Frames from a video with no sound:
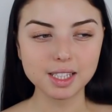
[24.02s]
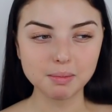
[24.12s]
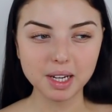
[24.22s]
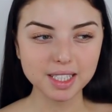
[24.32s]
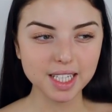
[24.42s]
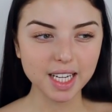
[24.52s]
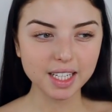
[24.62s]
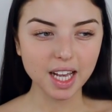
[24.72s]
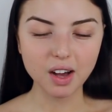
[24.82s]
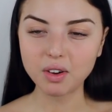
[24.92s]
It's
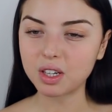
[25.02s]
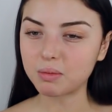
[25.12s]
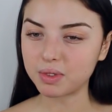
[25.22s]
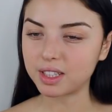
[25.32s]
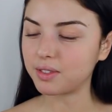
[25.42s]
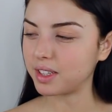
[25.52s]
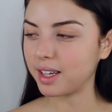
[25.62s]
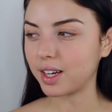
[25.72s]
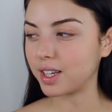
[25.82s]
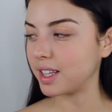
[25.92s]
Monday. I woke up
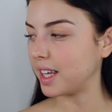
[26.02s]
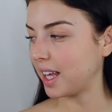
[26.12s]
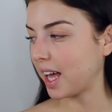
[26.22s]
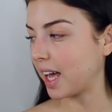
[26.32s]
really early.